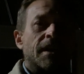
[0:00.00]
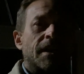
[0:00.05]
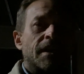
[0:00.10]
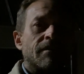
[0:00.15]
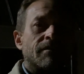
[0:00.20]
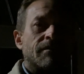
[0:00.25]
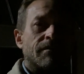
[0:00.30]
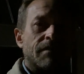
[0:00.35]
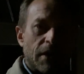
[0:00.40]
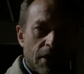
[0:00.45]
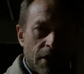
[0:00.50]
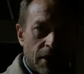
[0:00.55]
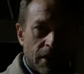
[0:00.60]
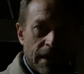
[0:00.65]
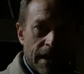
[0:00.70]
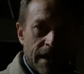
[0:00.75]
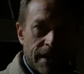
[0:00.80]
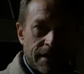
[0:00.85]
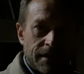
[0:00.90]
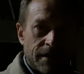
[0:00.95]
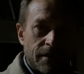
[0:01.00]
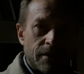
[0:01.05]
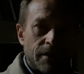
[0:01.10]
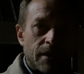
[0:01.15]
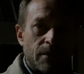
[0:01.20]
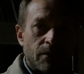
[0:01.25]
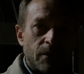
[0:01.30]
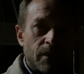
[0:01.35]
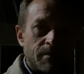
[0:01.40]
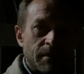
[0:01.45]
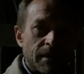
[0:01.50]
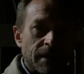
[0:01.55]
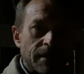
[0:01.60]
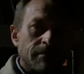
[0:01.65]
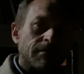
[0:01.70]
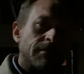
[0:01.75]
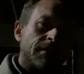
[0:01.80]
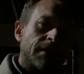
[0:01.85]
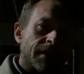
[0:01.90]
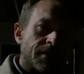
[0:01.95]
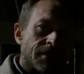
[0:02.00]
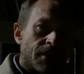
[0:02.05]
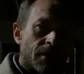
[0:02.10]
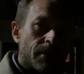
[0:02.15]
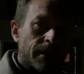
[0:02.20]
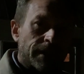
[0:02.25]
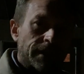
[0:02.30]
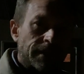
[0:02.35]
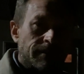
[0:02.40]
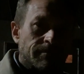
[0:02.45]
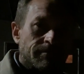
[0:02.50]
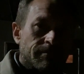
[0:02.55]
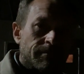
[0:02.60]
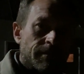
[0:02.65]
I'm very glad that you're here with me. Let's go in.